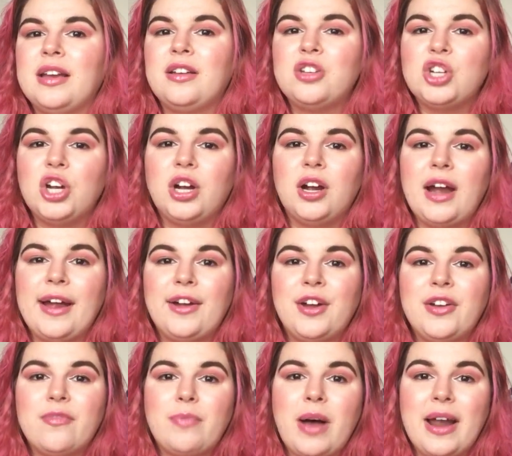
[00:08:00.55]
like, sure, I
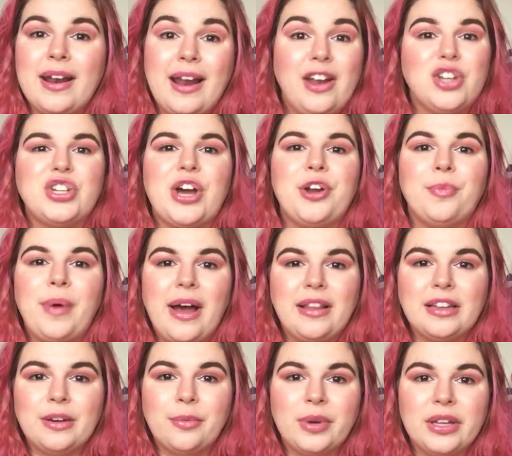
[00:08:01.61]
could have bought an eyeshadow
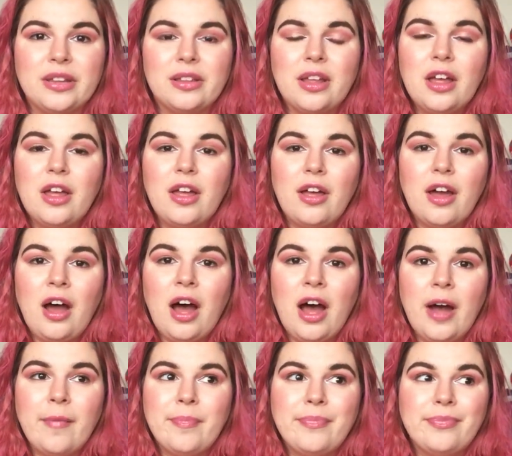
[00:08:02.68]
palette with
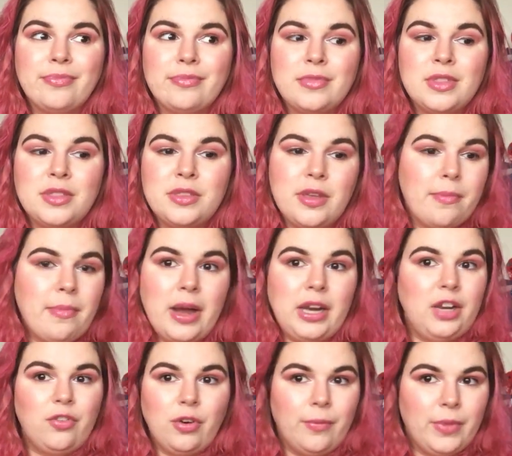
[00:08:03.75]
the
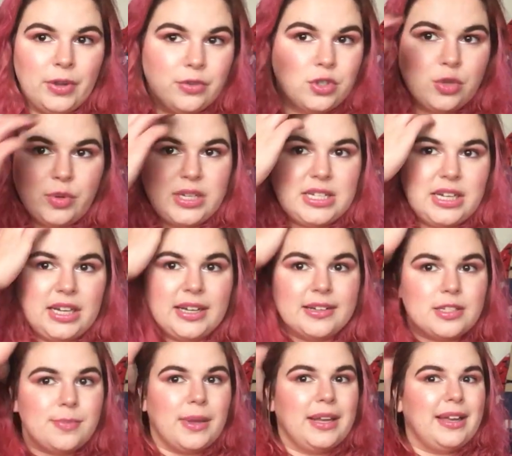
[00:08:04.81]
money from those 3
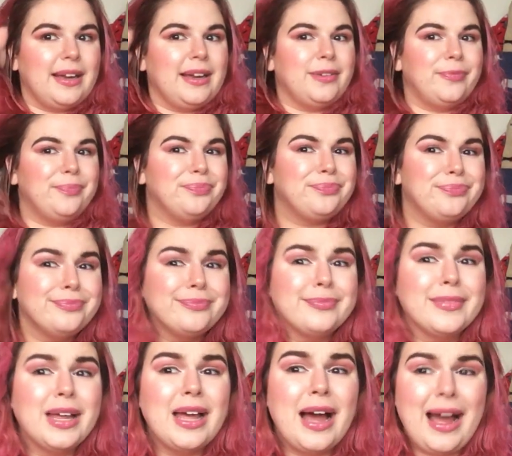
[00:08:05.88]
tickets. But, like,
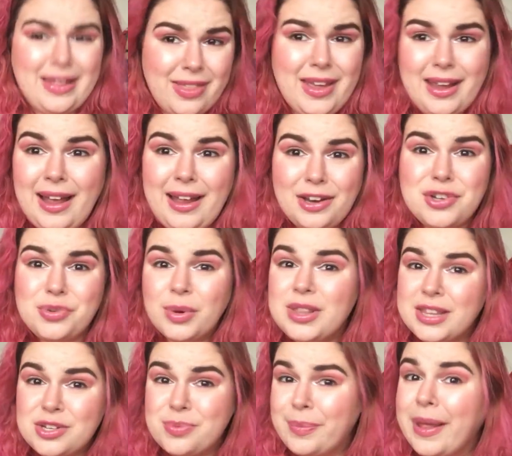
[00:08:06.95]
I think I
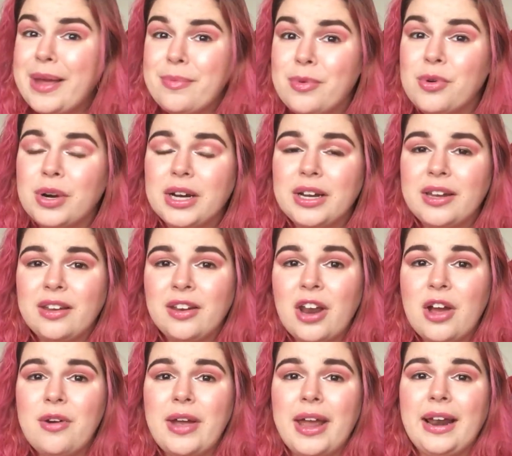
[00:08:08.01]
enjoyed this play more, you
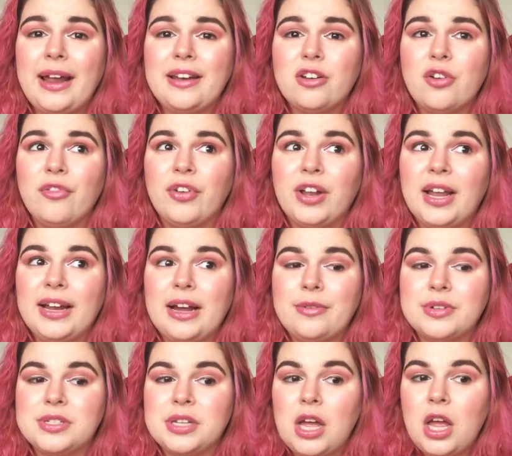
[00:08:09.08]
know? And I don't feel like I
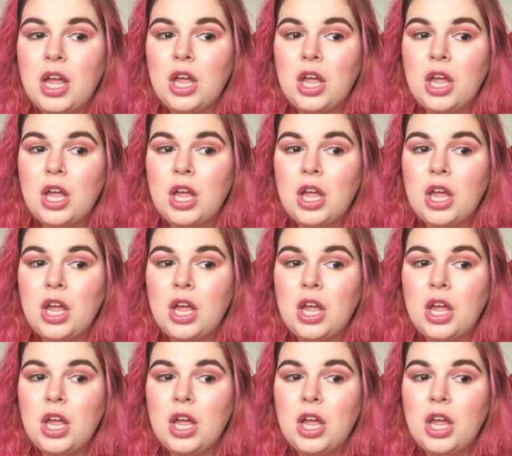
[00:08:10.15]
was